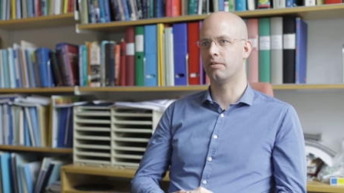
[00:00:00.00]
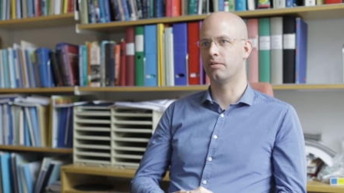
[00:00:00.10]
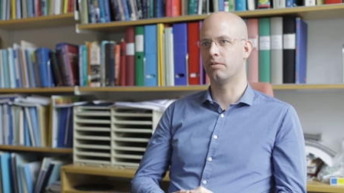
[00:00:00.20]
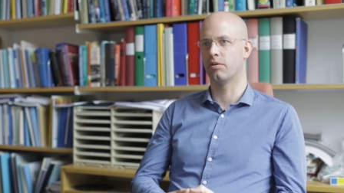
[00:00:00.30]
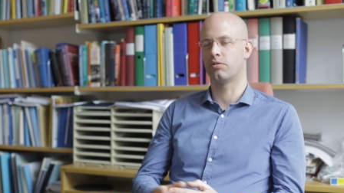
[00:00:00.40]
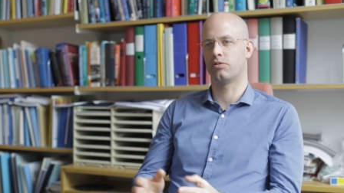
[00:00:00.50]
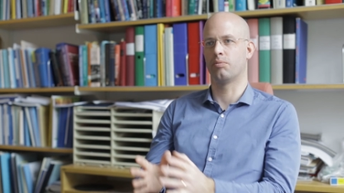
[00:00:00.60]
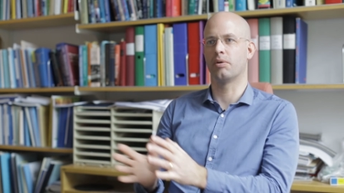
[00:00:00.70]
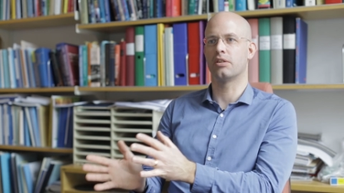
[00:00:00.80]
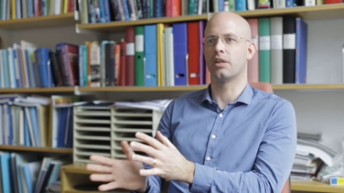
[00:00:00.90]
Not
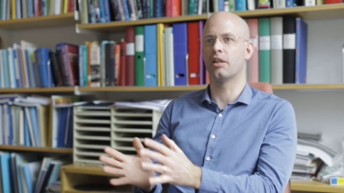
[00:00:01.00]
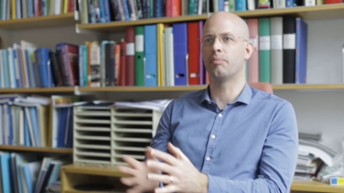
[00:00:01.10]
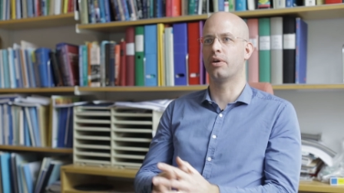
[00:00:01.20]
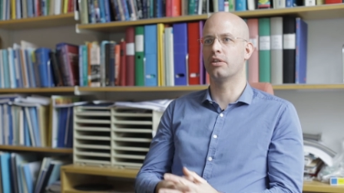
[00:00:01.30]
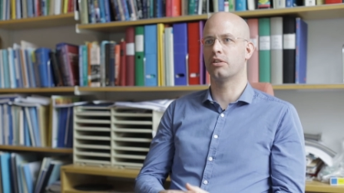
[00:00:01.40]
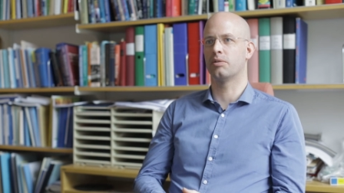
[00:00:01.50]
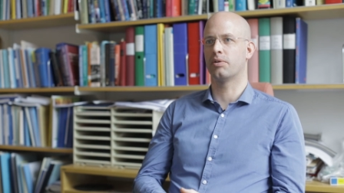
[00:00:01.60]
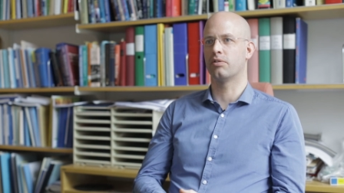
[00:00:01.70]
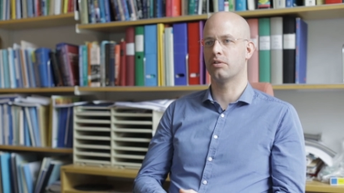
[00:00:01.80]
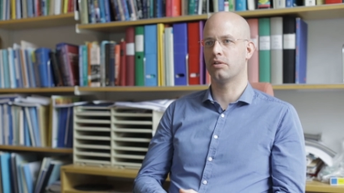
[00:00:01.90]
so much the other prizes,
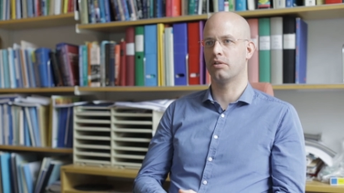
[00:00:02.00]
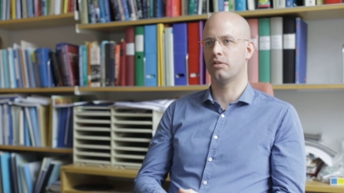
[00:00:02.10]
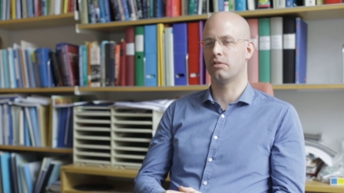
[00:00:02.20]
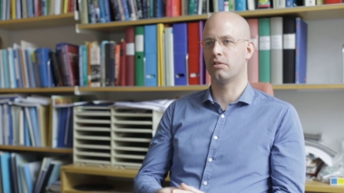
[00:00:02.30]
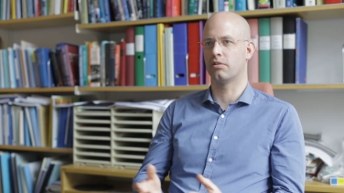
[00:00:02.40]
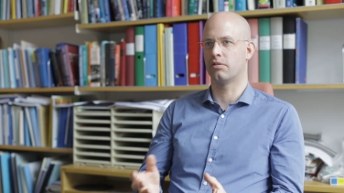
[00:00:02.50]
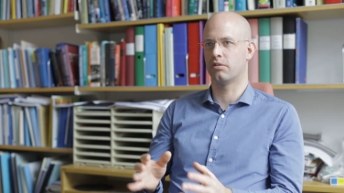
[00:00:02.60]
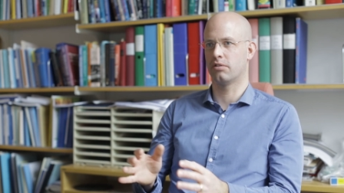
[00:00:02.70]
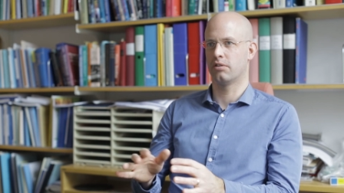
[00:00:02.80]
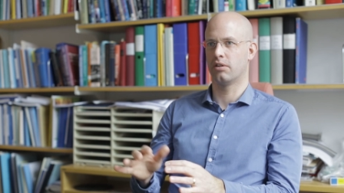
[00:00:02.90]
because
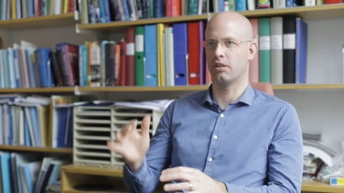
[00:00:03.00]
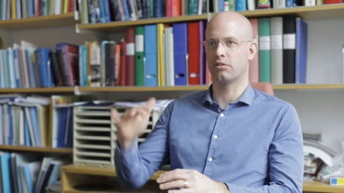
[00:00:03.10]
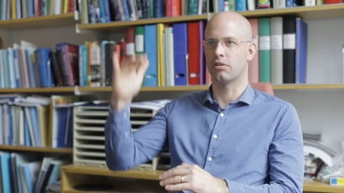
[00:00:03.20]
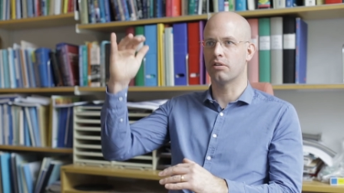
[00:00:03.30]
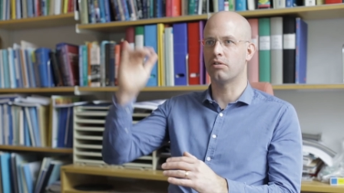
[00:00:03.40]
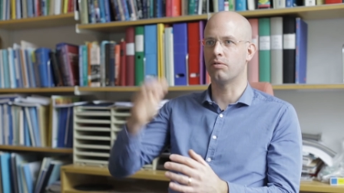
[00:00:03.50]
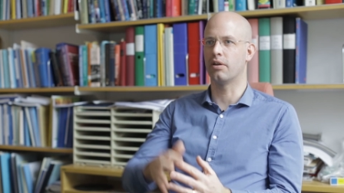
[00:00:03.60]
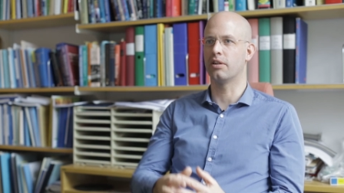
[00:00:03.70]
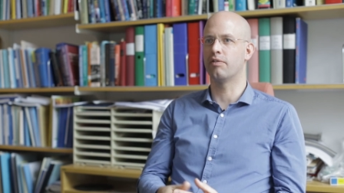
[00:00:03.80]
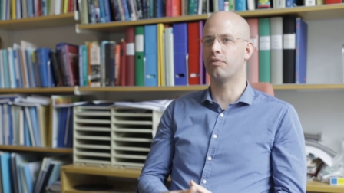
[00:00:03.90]
it's on a
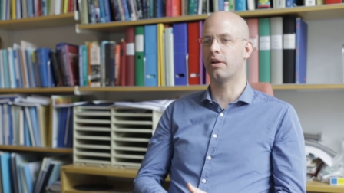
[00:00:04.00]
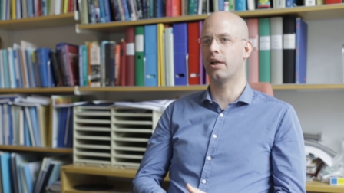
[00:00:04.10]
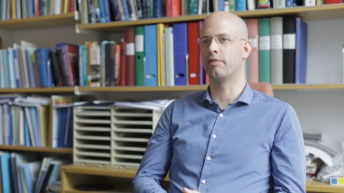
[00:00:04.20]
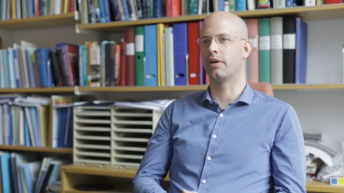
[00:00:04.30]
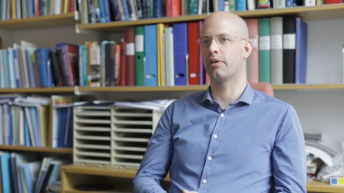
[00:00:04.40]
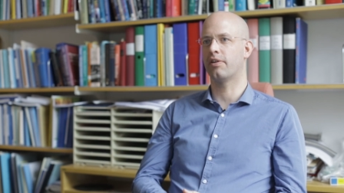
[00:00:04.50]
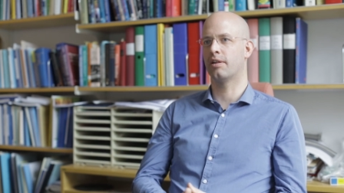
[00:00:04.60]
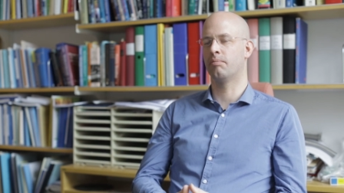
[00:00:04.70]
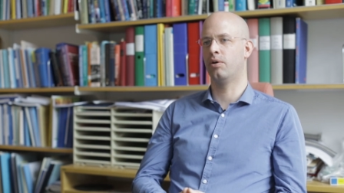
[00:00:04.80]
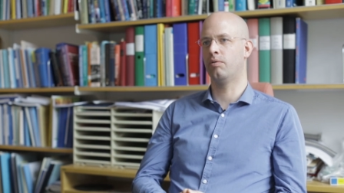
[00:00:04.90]
totally different level. And I think
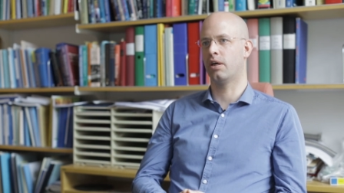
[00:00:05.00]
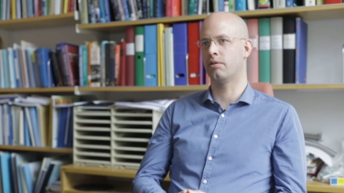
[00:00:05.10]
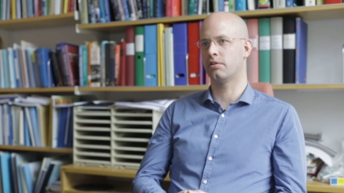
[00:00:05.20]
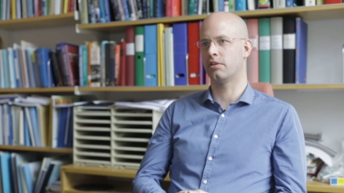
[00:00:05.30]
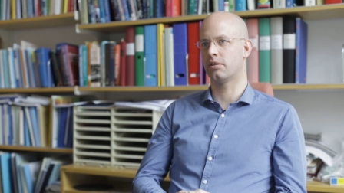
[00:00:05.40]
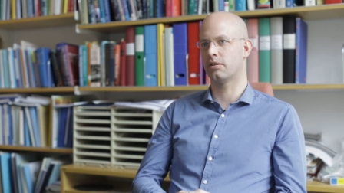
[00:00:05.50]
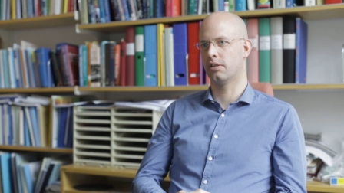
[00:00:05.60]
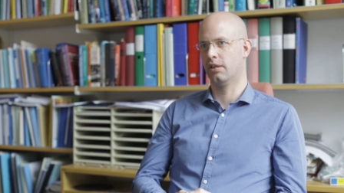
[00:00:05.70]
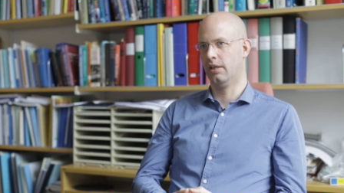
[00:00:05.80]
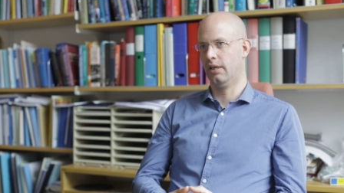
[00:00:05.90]
the Moonhouse is
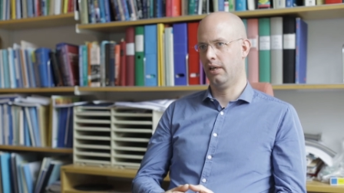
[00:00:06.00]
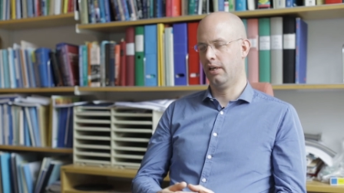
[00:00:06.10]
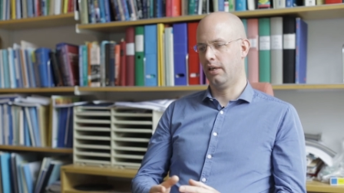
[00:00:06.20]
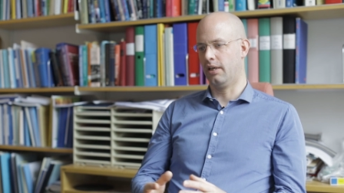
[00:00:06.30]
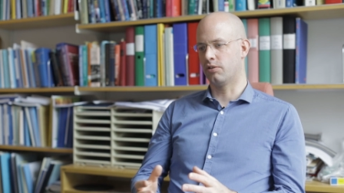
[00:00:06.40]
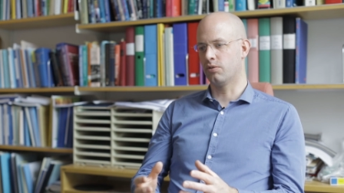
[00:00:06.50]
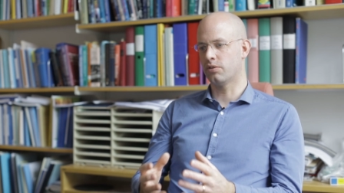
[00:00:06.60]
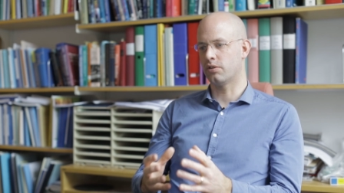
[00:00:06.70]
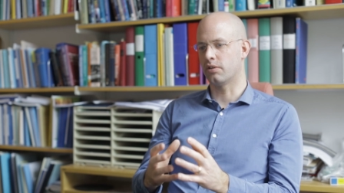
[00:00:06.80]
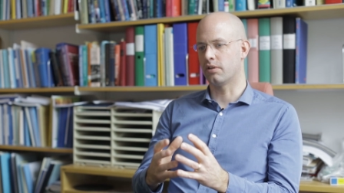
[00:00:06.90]

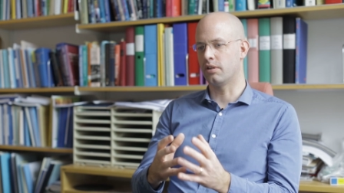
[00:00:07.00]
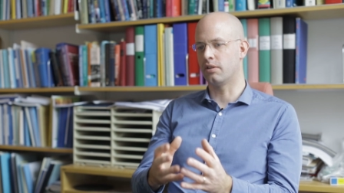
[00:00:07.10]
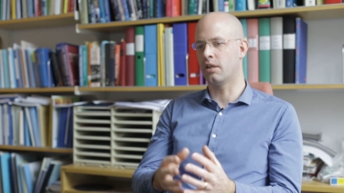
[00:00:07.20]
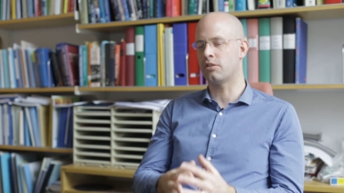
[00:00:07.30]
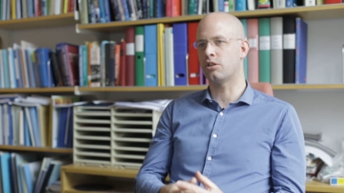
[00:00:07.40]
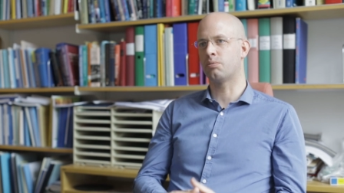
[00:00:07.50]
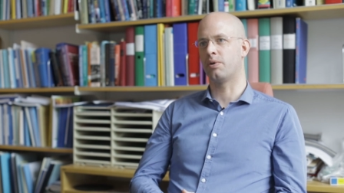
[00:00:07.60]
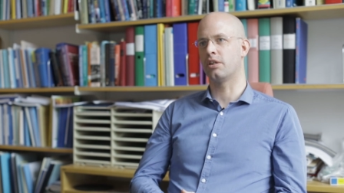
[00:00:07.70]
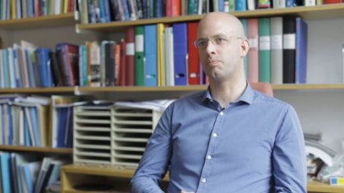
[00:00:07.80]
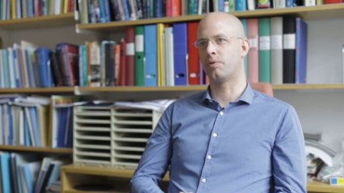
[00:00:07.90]
also, that's a
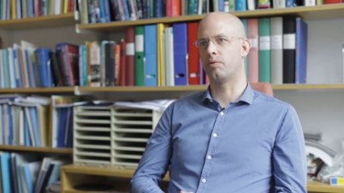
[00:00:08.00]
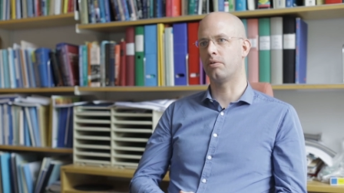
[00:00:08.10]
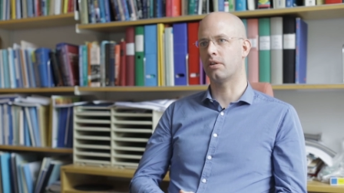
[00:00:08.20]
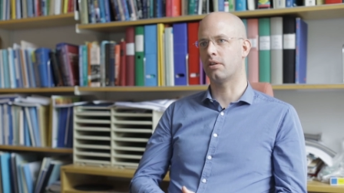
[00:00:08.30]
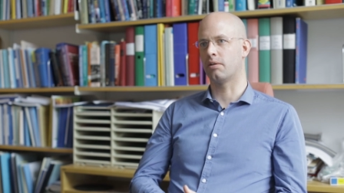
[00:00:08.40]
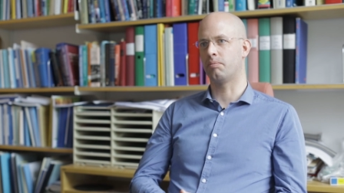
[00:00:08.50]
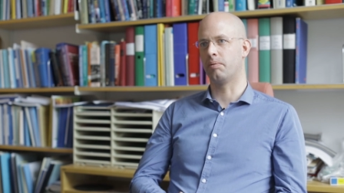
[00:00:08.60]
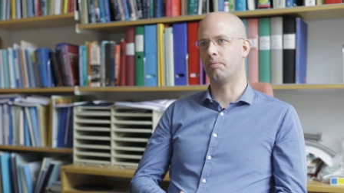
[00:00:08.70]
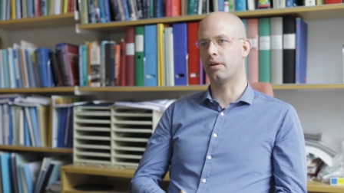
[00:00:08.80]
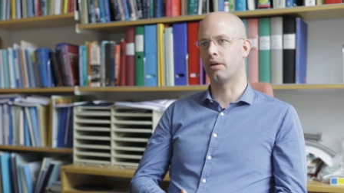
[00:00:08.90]
space project that
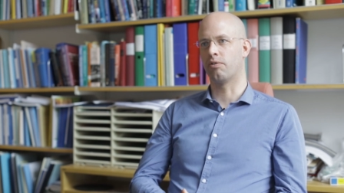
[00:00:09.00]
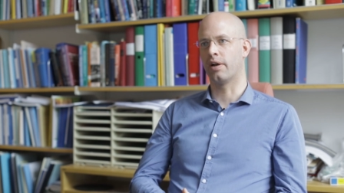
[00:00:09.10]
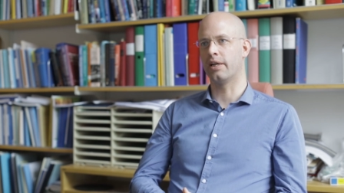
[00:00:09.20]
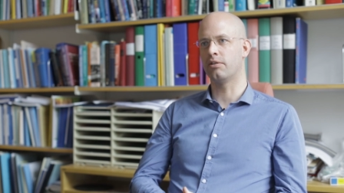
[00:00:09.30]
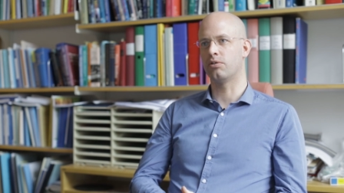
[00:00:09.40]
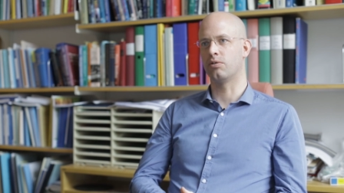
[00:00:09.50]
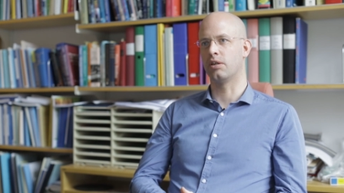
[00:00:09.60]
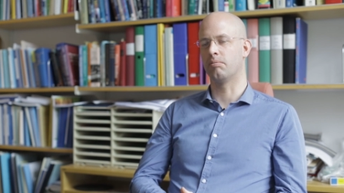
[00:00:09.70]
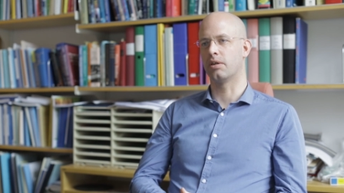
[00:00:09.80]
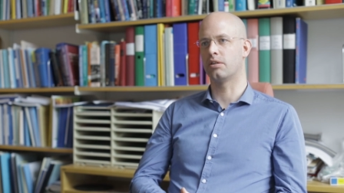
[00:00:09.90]
people can relate to
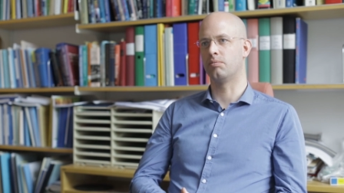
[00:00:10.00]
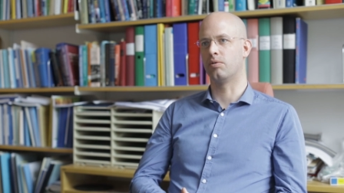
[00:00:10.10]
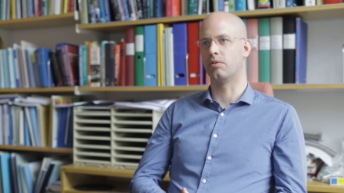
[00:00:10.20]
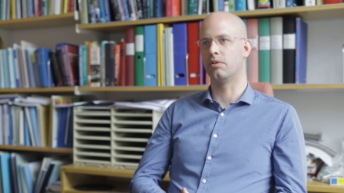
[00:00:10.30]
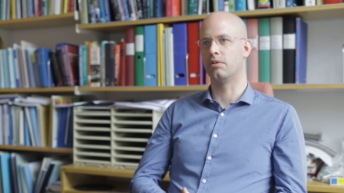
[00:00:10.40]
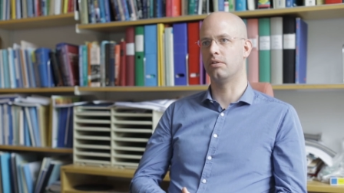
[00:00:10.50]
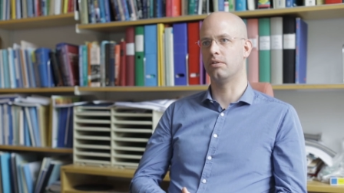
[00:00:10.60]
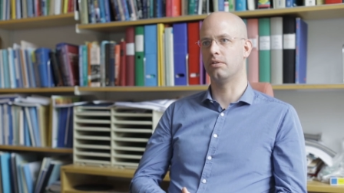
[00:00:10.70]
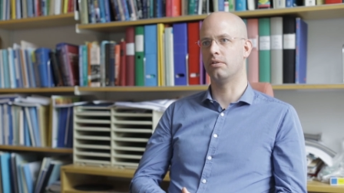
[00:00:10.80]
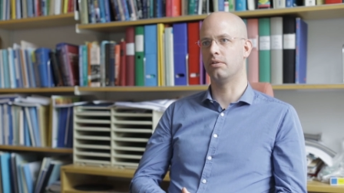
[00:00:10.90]
in a much more
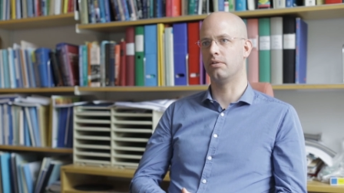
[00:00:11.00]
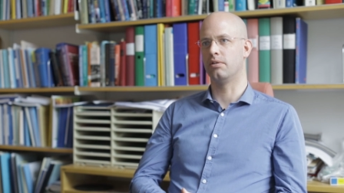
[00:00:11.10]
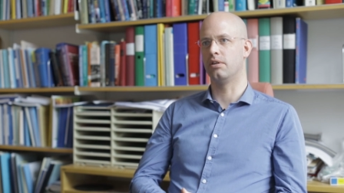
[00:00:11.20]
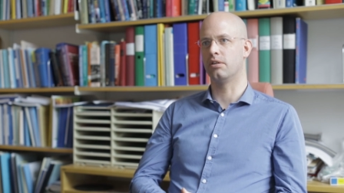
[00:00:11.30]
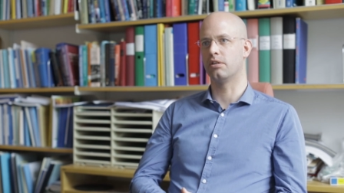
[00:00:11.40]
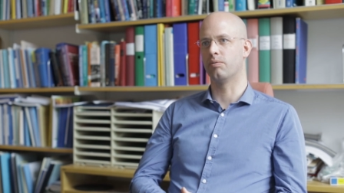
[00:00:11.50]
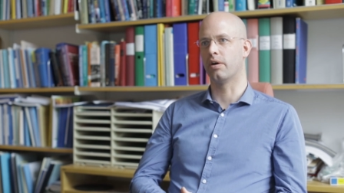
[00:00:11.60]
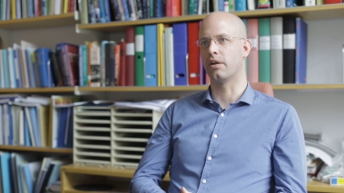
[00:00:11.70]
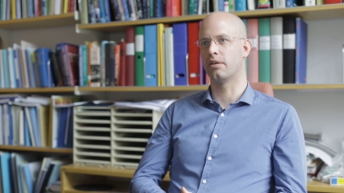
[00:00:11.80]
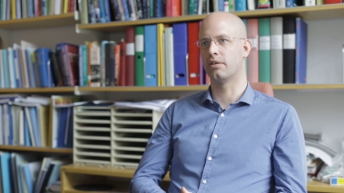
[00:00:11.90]
easy
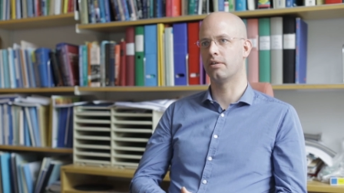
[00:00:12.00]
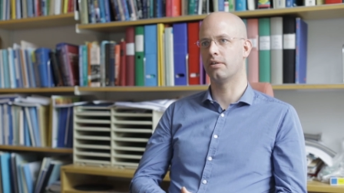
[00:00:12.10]
way.